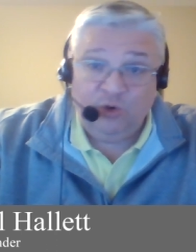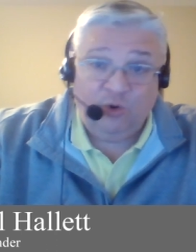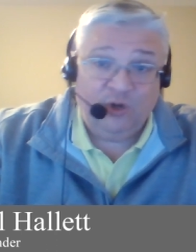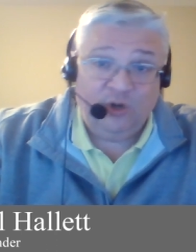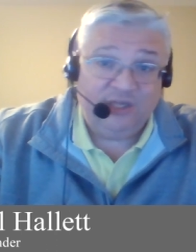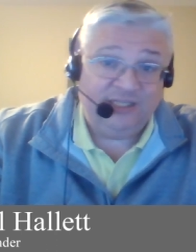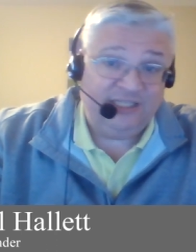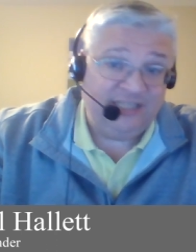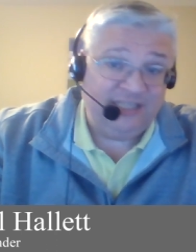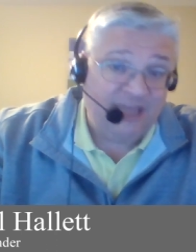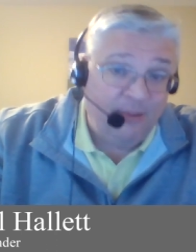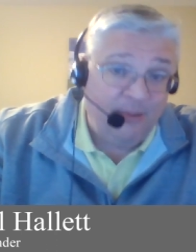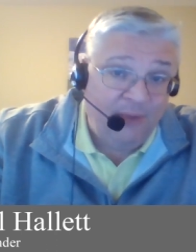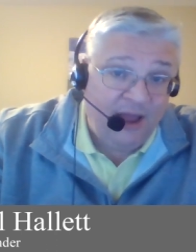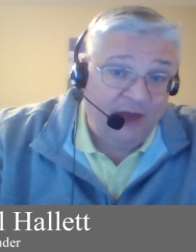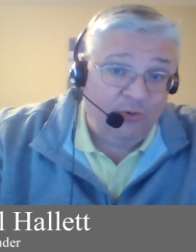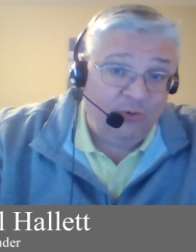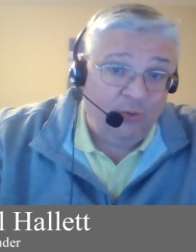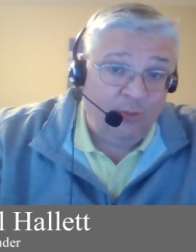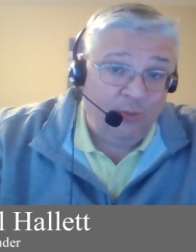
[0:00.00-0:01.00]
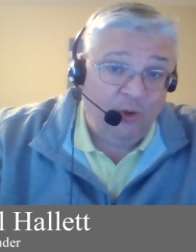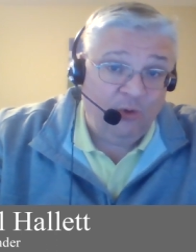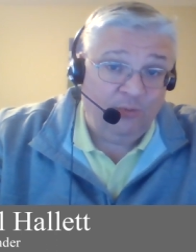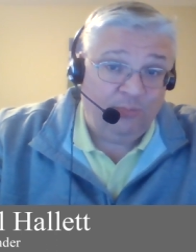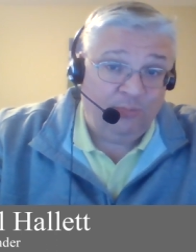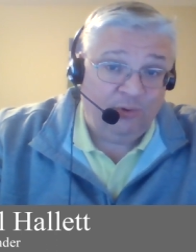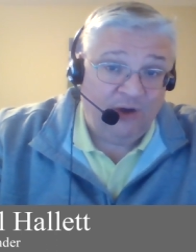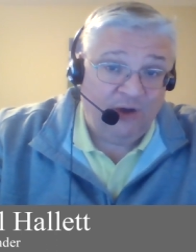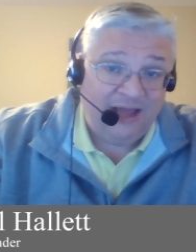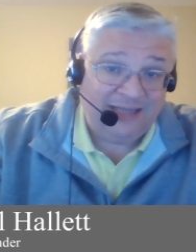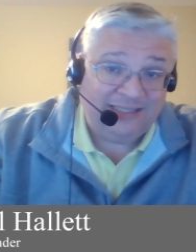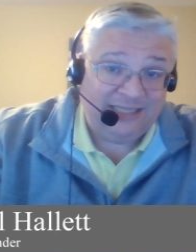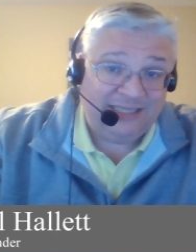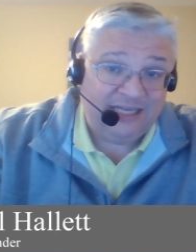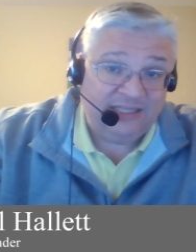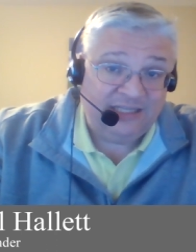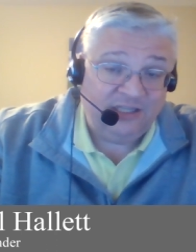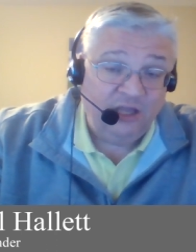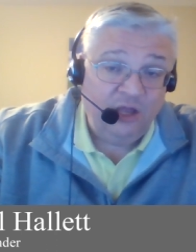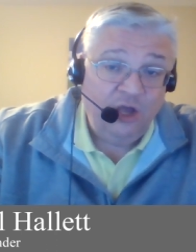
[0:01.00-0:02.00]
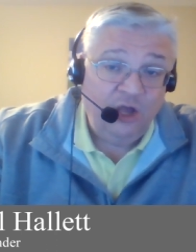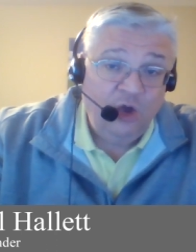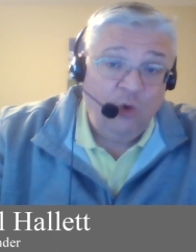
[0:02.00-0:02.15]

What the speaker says: or a semi-remote process